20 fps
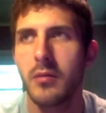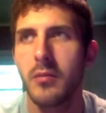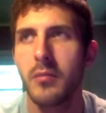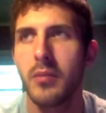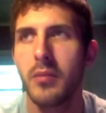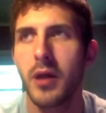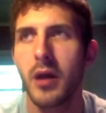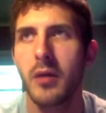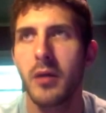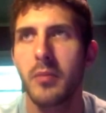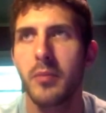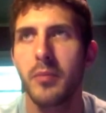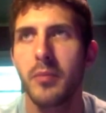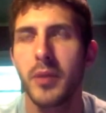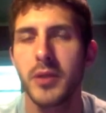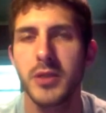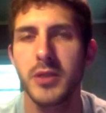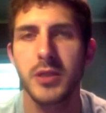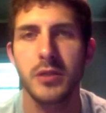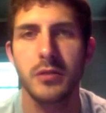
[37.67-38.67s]

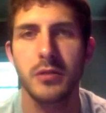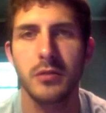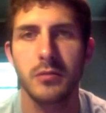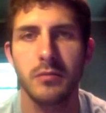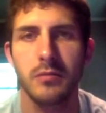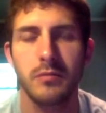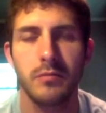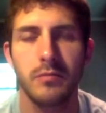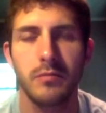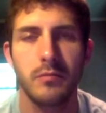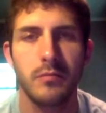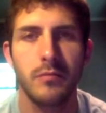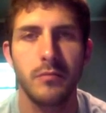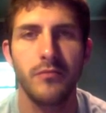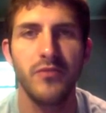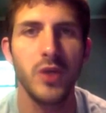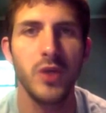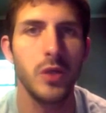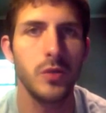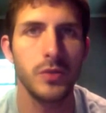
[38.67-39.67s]
blockbuster
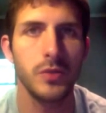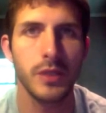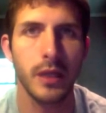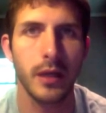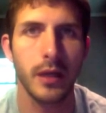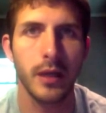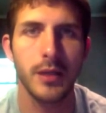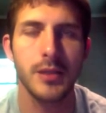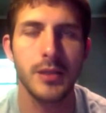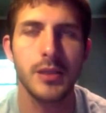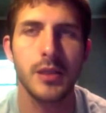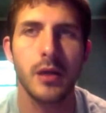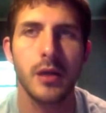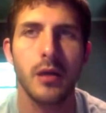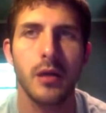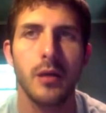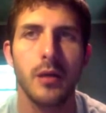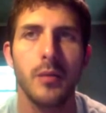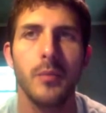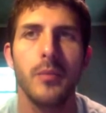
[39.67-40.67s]
views, I guess,
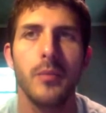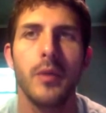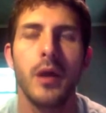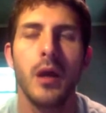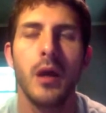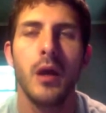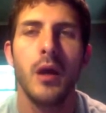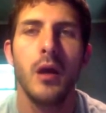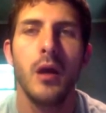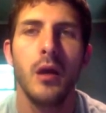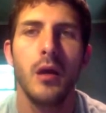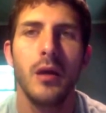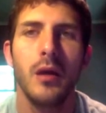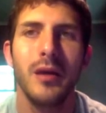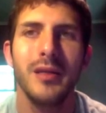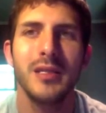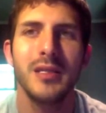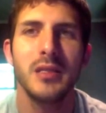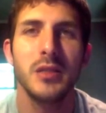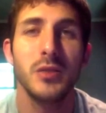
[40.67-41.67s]

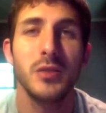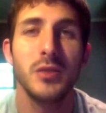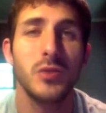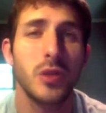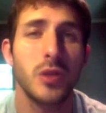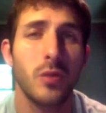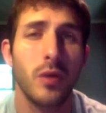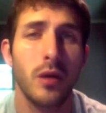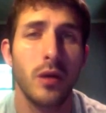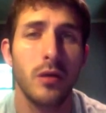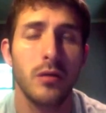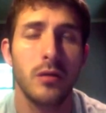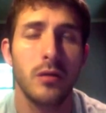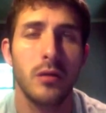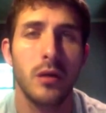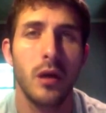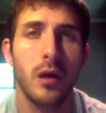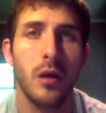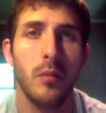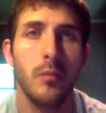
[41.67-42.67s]
it didn't do so well.
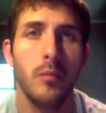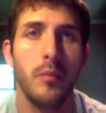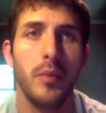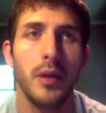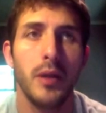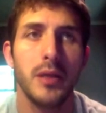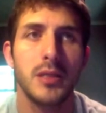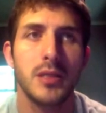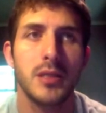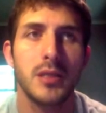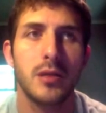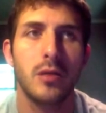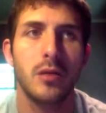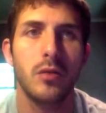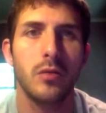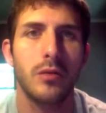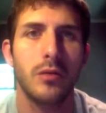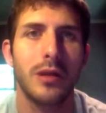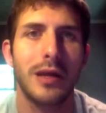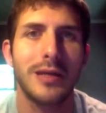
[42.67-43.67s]
But it's a
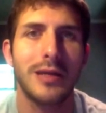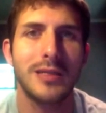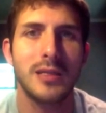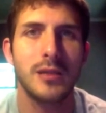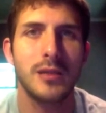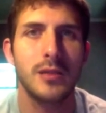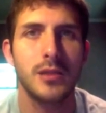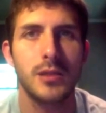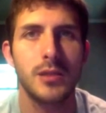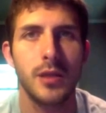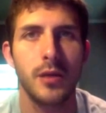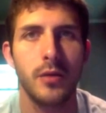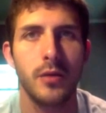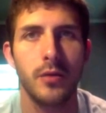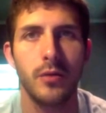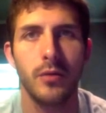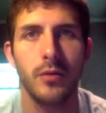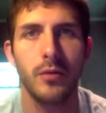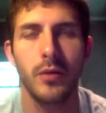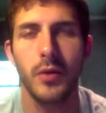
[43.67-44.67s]
cult classic,
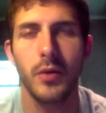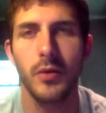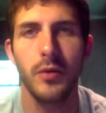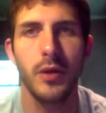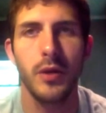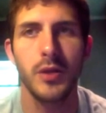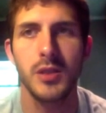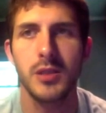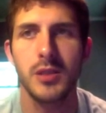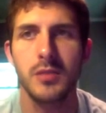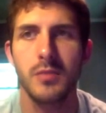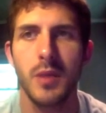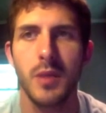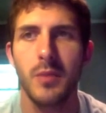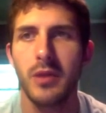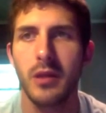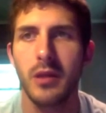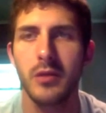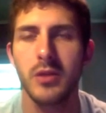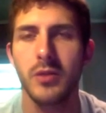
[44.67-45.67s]
so who knows,
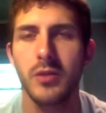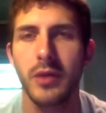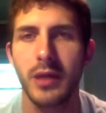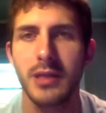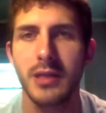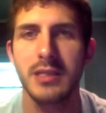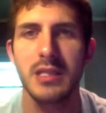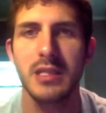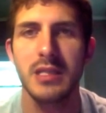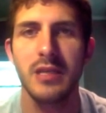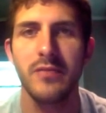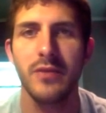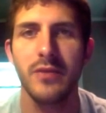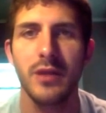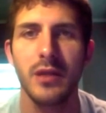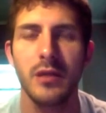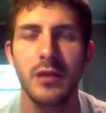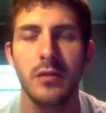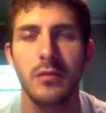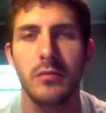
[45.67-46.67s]
maybe they'll do like a
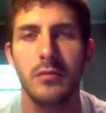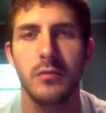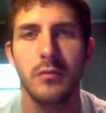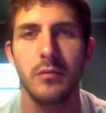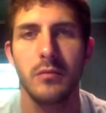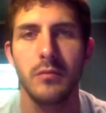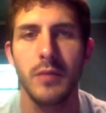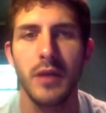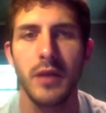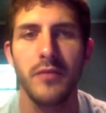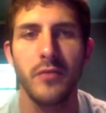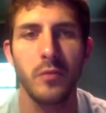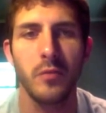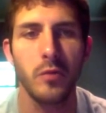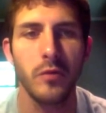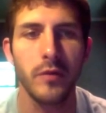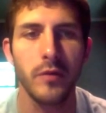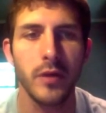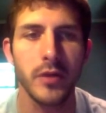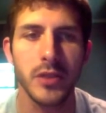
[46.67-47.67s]
TV made for
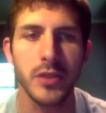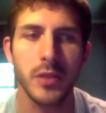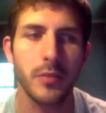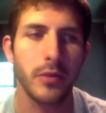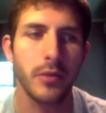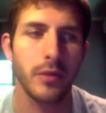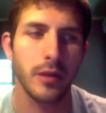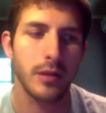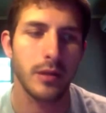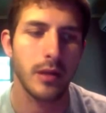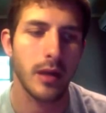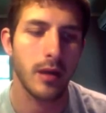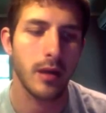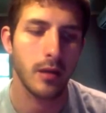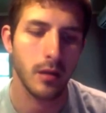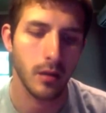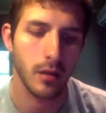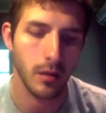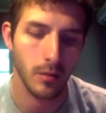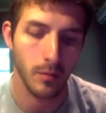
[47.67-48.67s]
movie or something like that.